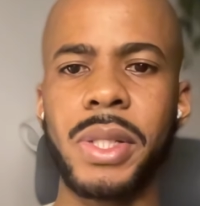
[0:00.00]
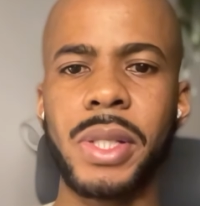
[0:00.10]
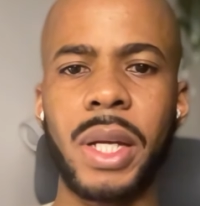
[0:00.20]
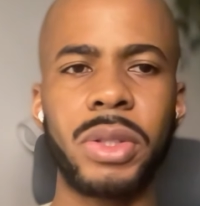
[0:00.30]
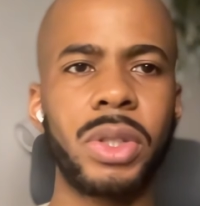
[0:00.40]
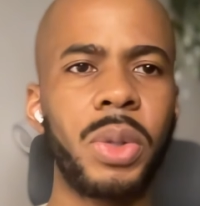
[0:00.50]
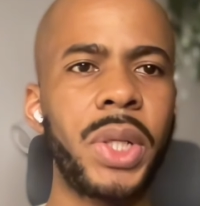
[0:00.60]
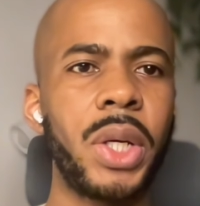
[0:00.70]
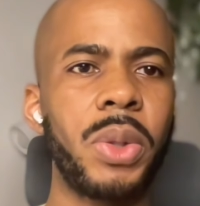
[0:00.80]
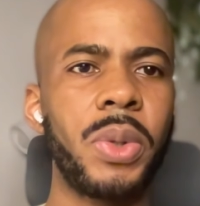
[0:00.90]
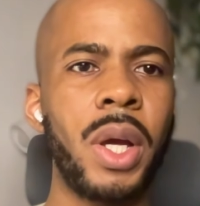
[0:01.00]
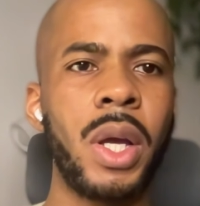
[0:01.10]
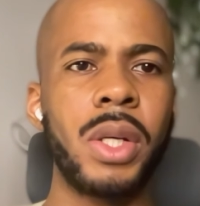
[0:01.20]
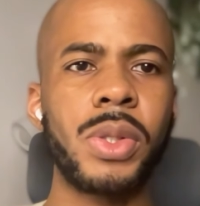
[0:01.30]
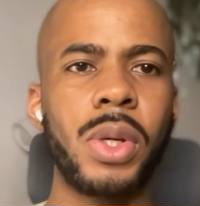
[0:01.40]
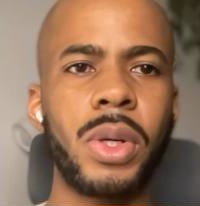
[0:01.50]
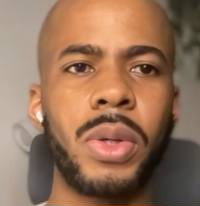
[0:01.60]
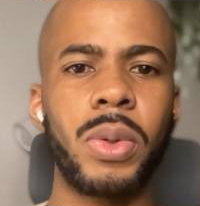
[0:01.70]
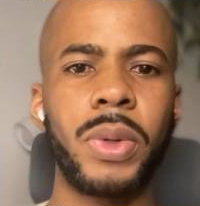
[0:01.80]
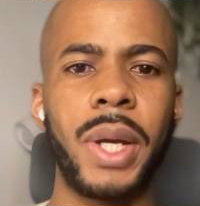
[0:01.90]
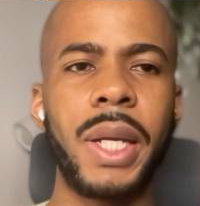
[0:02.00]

in San Antonio. So